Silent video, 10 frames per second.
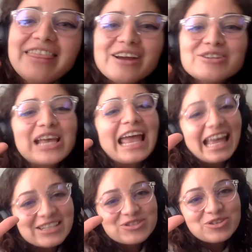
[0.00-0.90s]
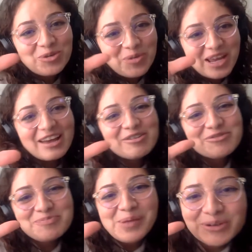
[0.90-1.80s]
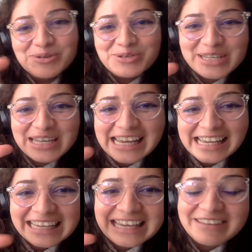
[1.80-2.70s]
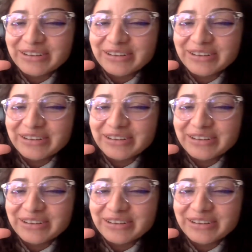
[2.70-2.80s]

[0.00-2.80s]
there's a history of music in